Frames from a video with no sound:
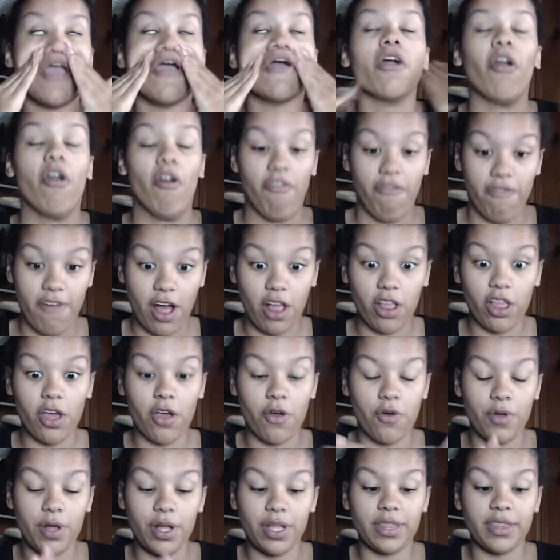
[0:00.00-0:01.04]
go
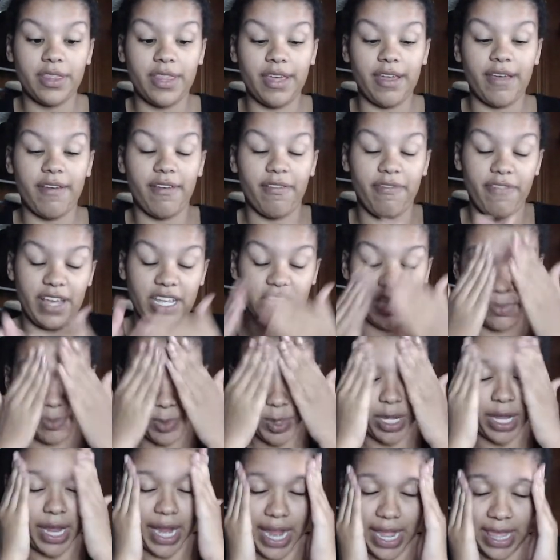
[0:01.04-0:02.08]
follow the
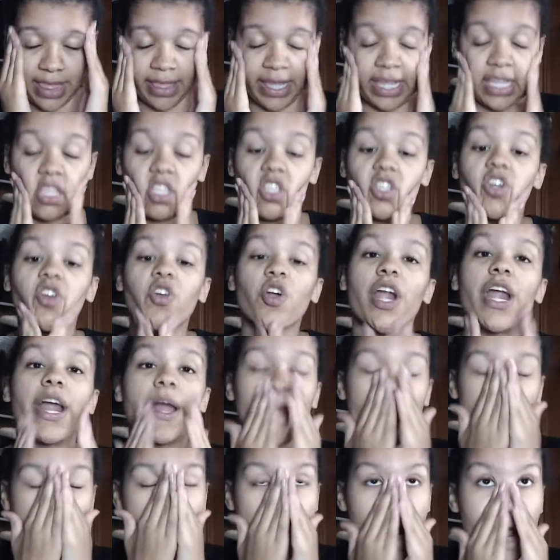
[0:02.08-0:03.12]
Facebook and the
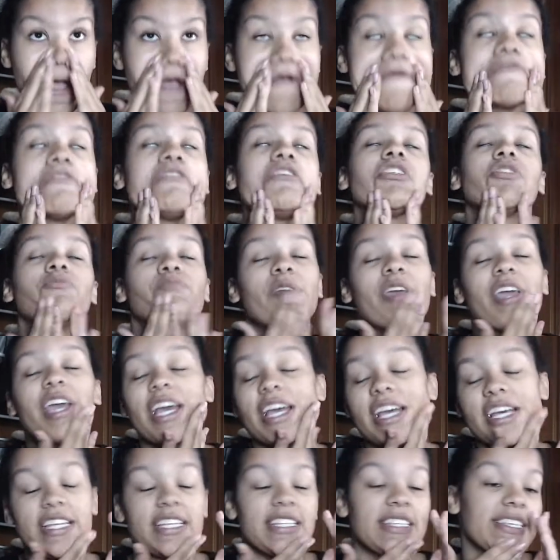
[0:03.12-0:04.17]
Instagram, just
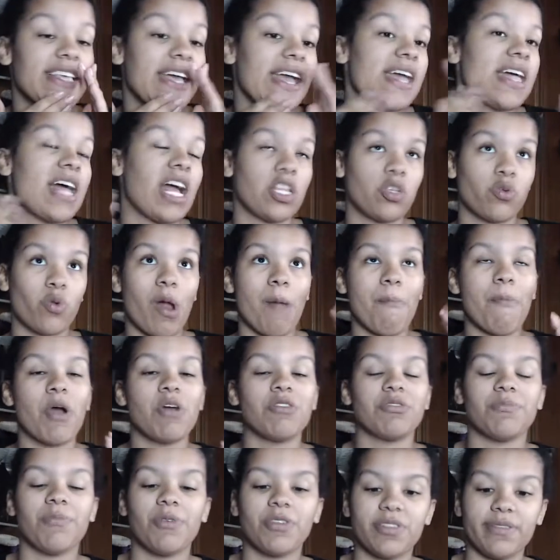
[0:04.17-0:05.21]
because that's where I
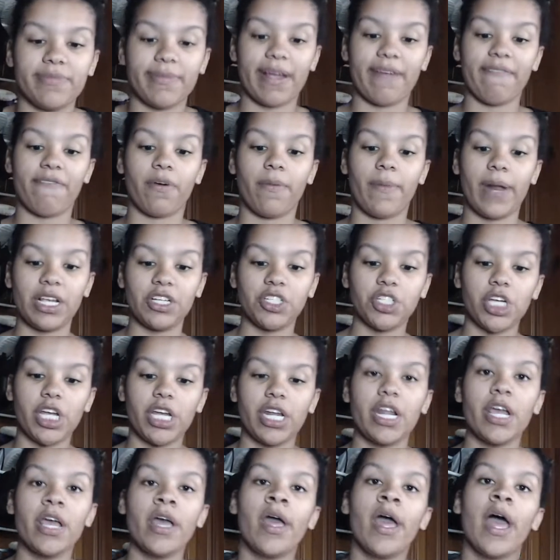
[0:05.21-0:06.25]
post most of my
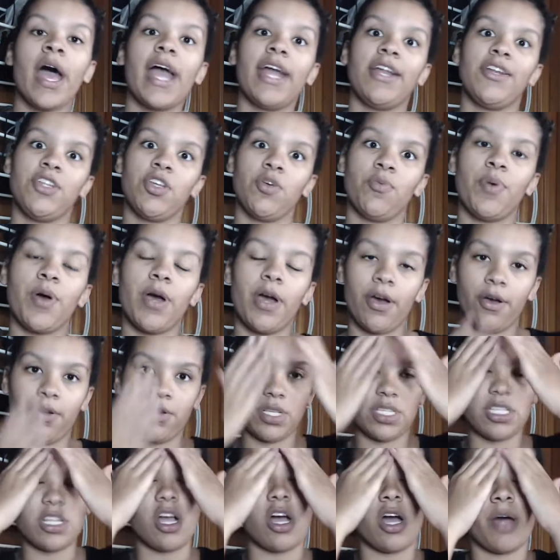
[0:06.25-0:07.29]
information. I do
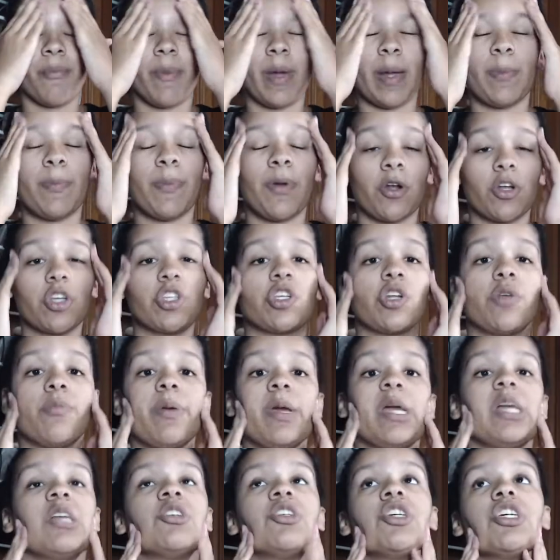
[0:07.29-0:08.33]
post on my personal
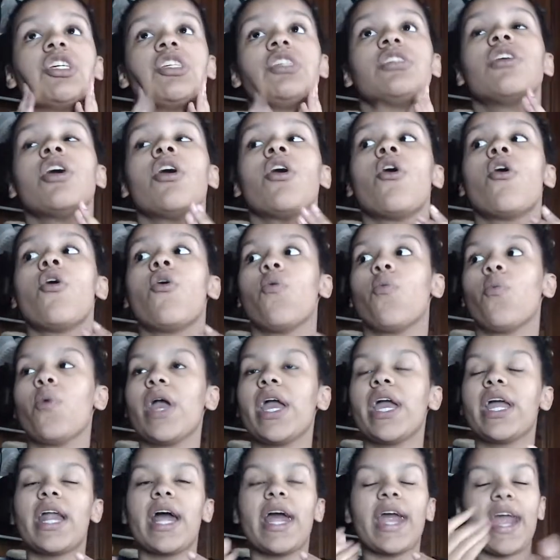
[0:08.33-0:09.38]
pages
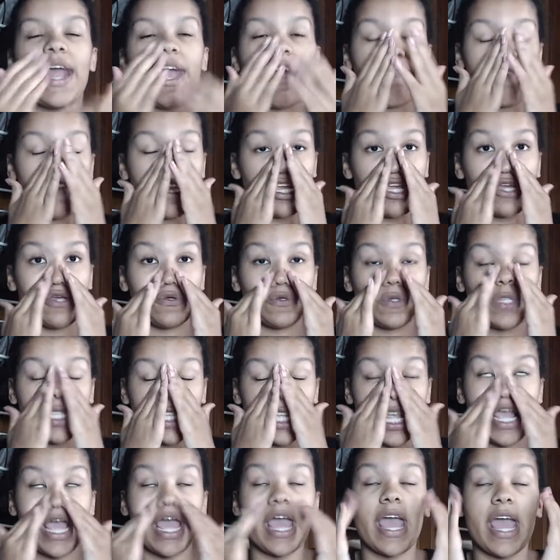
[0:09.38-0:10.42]
when I have
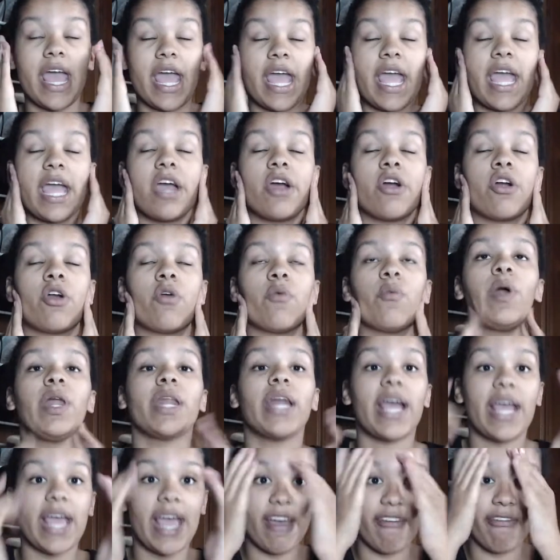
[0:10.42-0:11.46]
when
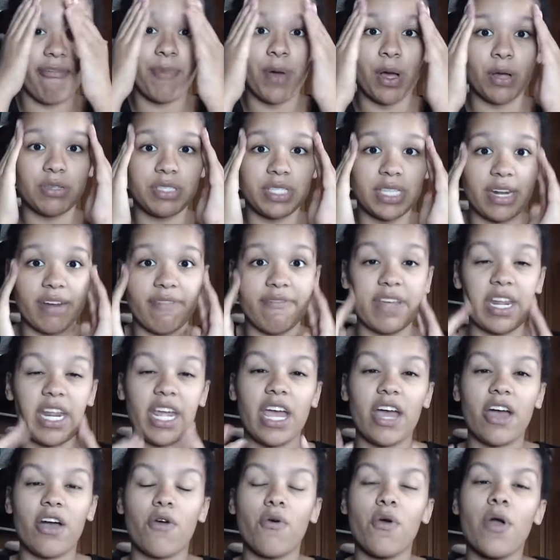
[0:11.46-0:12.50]
I have posted a
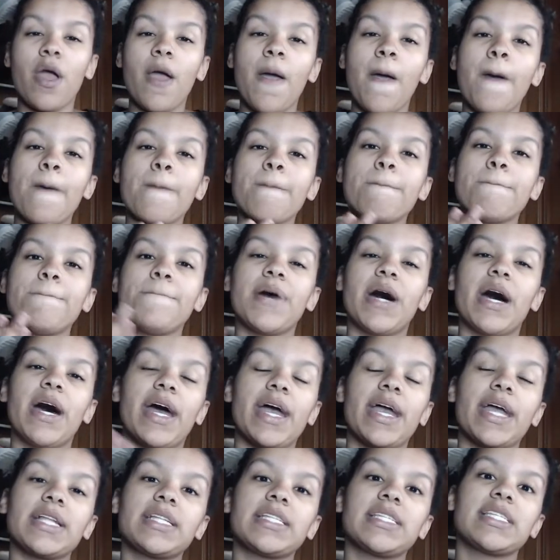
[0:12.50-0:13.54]
video,
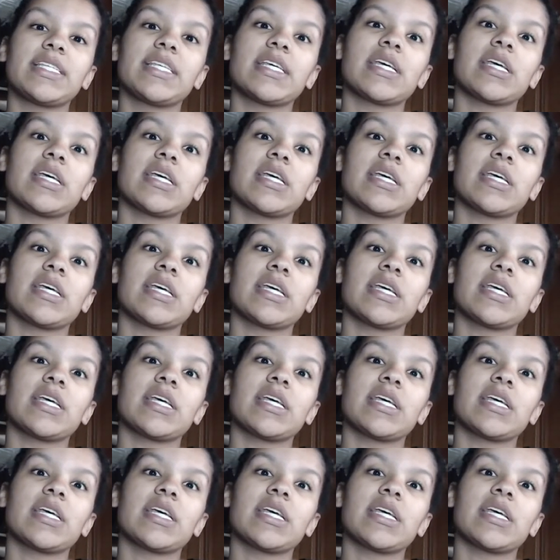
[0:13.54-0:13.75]
but